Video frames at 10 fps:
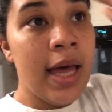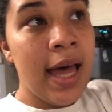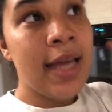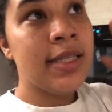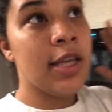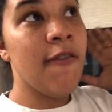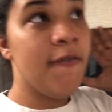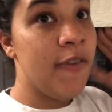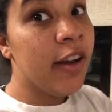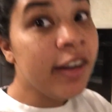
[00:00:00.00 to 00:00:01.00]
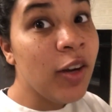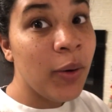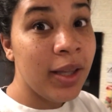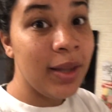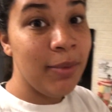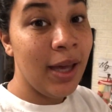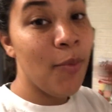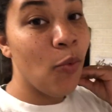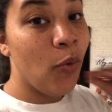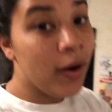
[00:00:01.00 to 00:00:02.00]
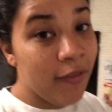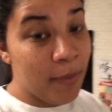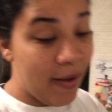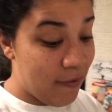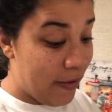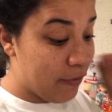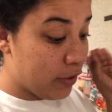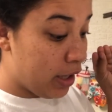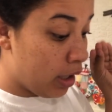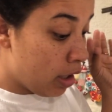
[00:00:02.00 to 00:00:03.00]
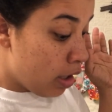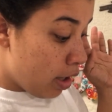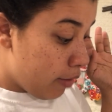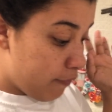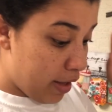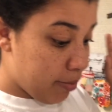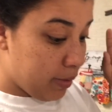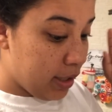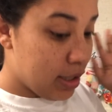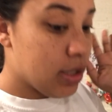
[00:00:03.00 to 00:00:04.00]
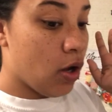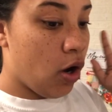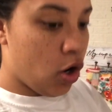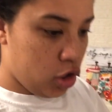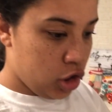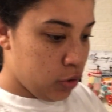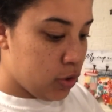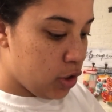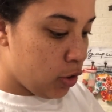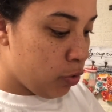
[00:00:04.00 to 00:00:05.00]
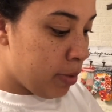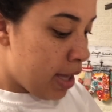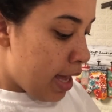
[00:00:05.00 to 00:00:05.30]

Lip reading: has very quickly become one of my favorite families on YouTube.